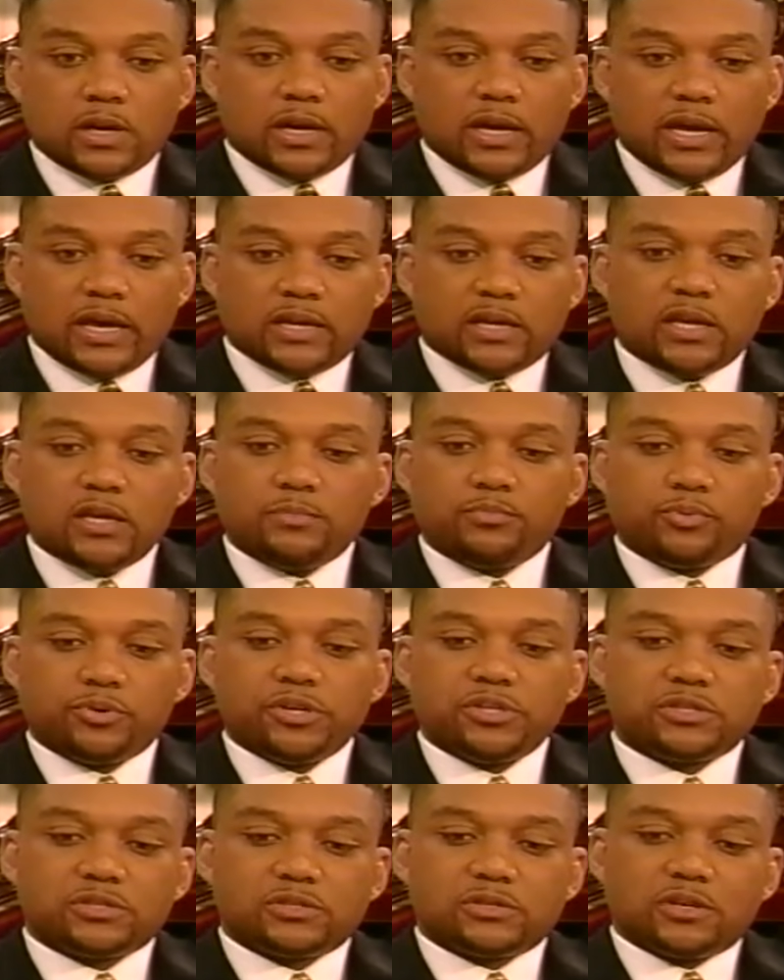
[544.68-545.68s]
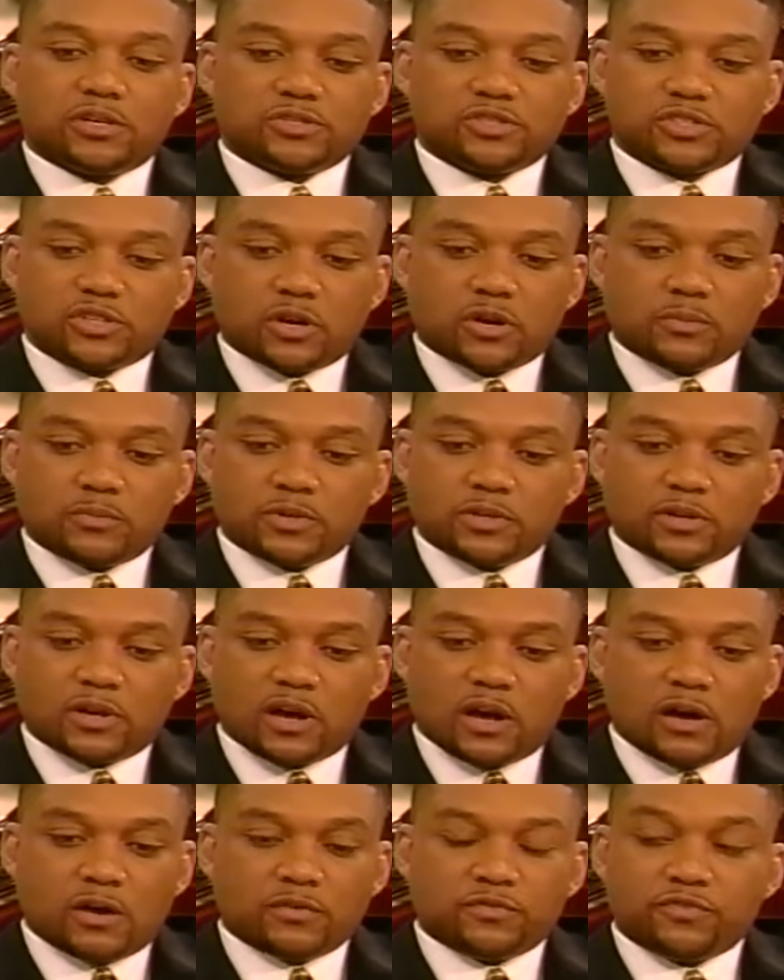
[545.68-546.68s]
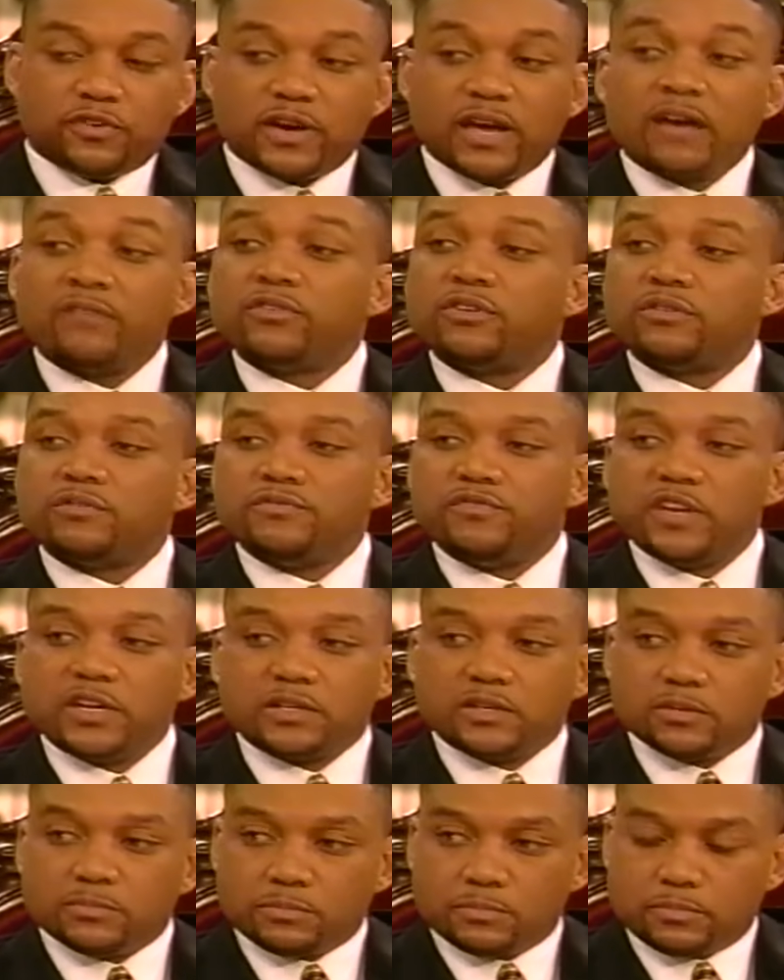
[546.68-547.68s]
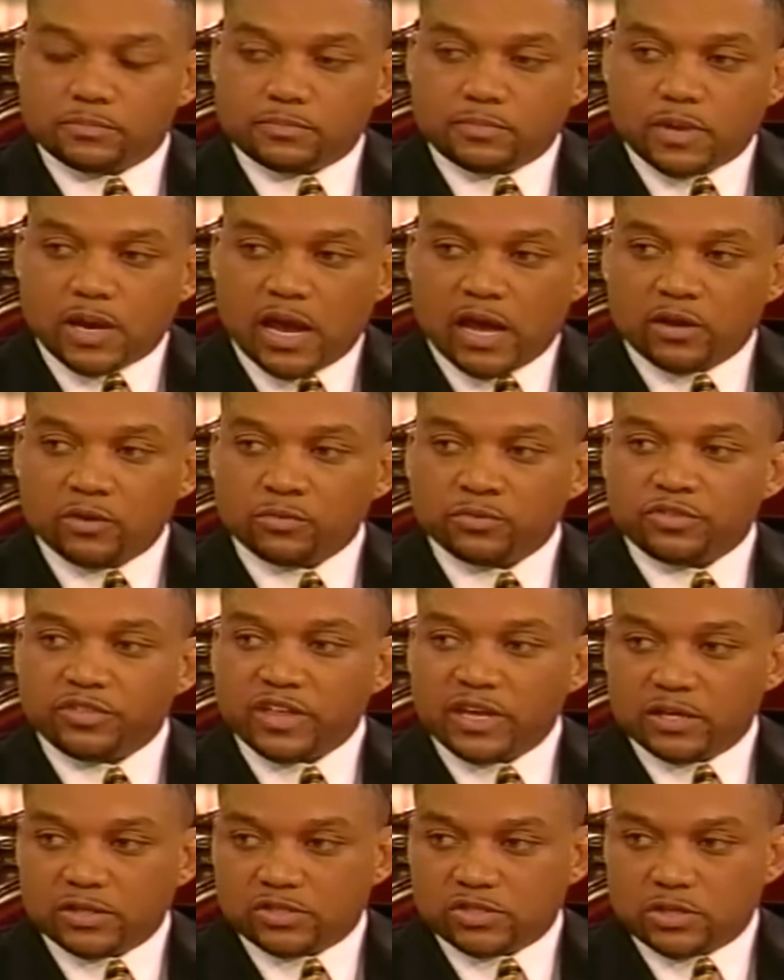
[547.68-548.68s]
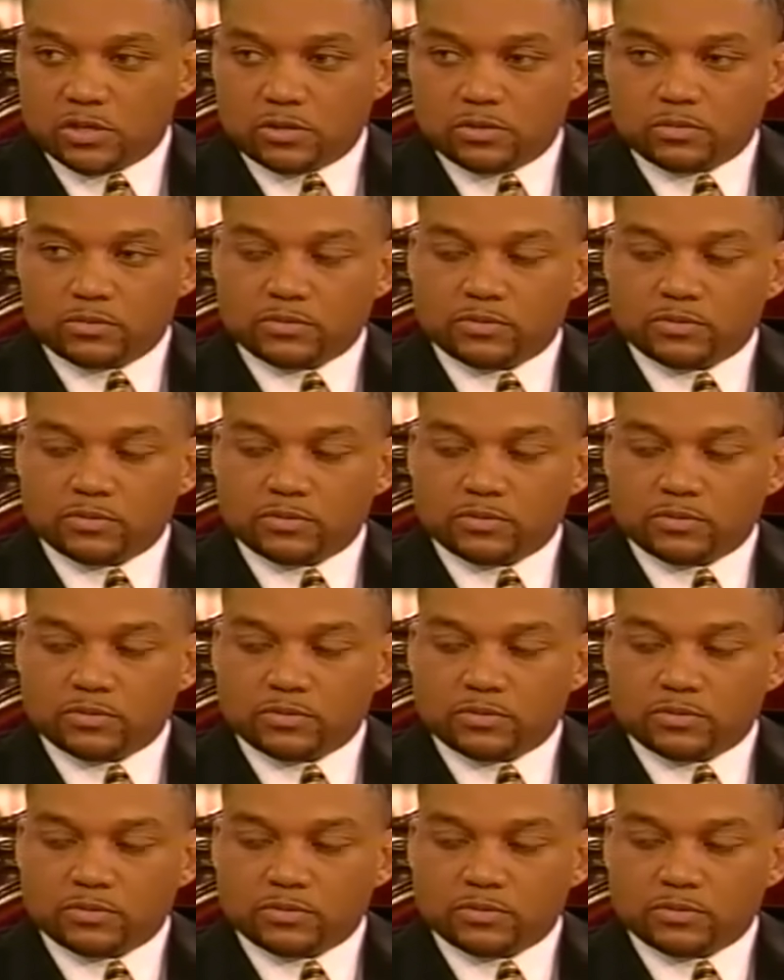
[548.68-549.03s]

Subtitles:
And he preached a sermon called Forever the Victim, I Don't Think So.